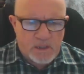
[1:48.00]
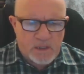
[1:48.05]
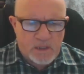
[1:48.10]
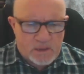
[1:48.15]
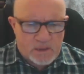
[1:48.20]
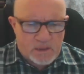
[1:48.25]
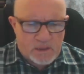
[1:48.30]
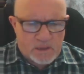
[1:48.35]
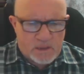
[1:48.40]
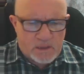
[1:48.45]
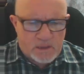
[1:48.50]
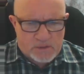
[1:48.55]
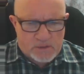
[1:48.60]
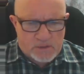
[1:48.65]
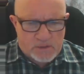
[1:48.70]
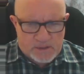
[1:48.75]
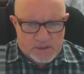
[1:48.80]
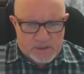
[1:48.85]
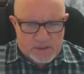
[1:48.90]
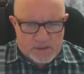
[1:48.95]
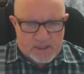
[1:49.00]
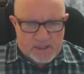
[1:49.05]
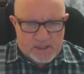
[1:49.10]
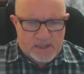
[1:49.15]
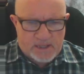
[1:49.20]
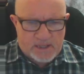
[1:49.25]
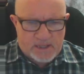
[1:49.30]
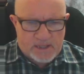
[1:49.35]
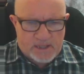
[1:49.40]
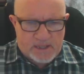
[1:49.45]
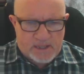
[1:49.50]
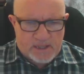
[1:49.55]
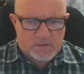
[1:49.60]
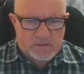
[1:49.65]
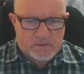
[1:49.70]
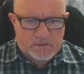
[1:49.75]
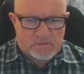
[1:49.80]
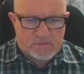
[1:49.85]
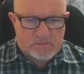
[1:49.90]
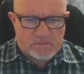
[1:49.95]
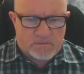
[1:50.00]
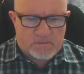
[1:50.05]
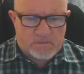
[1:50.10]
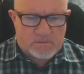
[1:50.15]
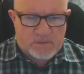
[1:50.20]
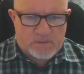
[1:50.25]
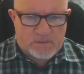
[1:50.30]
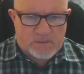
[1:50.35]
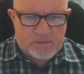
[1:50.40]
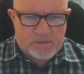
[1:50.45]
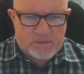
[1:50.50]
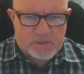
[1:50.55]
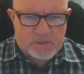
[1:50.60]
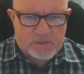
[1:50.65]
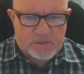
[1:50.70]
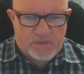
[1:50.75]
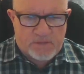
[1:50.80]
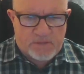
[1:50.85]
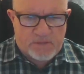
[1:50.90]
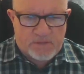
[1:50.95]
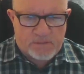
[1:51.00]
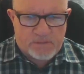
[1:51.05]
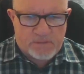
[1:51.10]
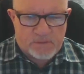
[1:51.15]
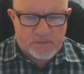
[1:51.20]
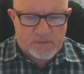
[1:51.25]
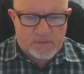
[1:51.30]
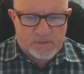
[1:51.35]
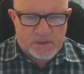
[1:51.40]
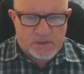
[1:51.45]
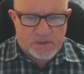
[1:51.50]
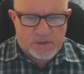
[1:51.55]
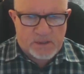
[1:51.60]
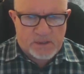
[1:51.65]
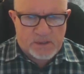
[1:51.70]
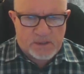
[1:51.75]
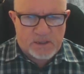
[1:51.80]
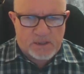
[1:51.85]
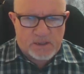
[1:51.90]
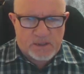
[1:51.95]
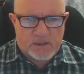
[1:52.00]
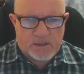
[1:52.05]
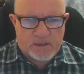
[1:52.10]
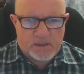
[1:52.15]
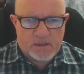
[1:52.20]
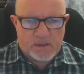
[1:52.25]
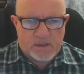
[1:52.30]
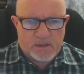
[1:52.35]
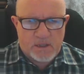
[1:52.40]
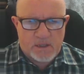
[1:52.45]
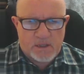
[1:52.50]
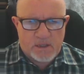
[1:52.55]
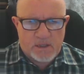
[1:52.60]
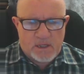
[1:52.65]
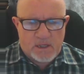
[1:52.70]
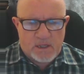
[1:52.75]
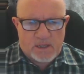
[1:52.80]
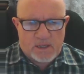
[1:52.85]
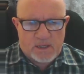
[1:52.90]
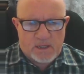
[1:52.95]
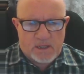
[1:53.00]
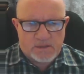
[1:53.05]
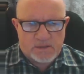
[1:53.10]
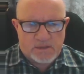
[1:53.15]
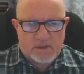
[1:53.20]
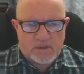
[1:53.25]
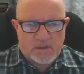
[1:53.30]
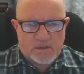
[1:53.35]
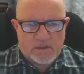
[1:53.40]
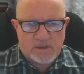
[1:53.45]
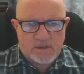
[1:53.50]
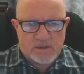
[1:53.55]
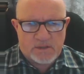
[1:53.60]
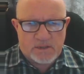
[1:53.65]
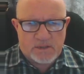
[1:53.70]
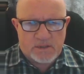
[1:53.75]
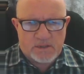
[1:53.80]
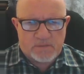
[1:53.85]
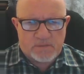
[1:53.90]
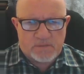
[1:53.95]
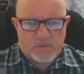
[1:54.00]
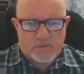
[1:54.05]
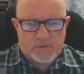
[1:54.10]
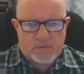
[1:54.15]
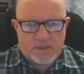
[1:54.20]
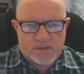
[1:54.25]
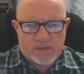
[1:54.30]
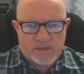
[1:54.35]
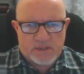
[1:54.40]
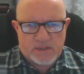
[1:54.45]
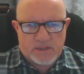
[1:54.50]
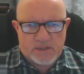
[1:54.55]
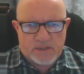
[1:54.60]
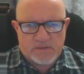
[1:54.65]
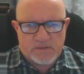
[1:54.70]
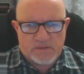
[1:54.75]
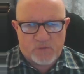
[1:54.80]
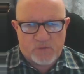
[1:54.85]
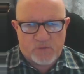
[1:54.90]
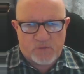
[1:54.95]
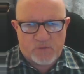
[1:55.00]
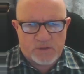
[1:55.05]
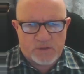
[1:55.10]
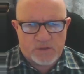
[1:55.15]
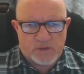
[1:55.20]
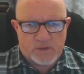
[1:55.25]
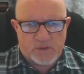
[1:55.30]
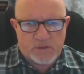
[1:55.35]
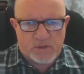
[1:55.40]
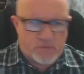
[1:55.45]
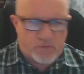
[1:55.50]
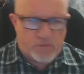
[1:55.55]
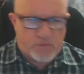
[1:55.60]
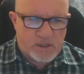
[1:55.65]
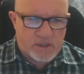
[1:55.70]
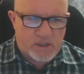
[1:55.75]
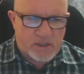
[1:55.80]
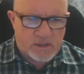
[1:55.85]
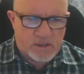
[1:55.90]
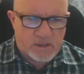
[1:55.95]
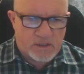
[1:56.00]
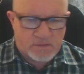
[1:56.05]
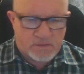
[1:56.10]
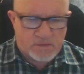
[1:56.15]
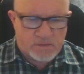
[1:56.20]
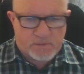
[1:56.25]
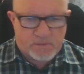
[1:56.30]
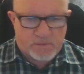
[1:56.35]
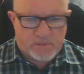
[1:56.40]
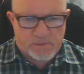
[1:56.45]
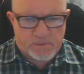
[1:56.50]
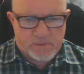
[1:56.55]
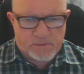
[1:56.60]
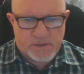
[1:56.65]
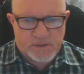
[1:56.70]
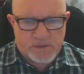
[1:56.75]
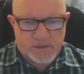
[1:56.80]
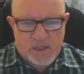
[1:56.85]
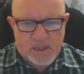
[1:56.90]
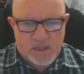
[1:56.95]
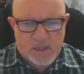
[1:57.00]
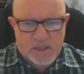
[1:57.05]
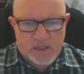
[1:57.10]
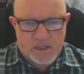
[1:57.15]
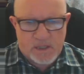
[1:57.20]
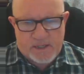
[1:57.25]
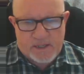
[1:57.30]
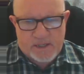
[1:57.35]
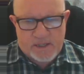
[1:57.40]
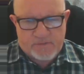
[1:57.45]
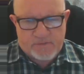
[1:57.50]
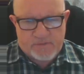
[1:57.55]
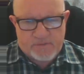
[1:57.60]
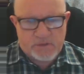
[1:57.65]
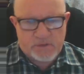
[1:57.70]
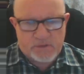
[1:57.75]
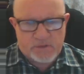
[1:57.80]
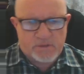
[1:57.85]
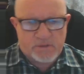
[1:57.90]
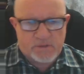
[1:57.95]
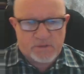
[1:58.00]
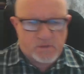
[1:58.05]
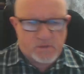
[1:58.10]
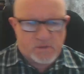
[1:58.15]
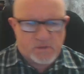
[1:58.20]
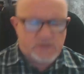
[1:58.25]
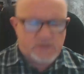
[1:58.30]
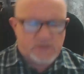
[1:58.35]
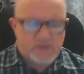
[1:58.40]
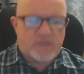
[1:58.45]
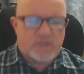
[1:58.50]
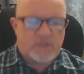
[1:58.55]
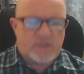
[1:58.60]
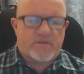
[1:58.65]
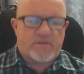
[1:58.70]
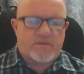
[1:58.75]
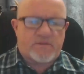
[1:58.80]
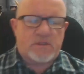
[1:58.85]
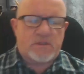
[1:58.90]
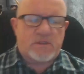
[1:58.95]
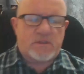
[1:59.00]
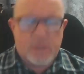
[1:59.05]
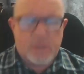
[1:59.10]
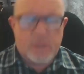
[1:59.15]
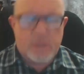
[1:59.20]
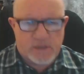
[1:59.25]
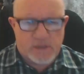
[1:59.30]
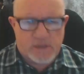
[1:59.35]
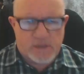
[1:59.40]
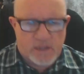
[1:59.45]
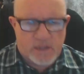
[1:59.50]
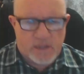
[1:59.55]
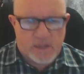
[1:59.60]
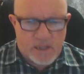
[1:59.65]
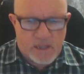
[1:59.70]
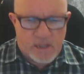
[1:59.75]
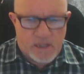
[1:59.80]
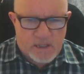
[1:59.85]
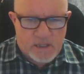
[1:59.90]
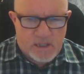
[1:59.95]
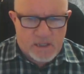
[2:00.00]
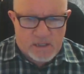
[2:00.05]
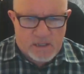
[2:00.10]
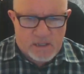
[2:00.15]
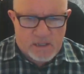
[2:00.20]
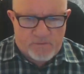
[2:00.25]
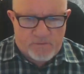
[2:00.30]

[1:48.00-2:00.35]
So I need to get a castle to complete my development, which I did. And he's got an isolated pawn now, so it gives him 1, 2, 3 islands of pawns, and I have 2. That's quite significant, especially if you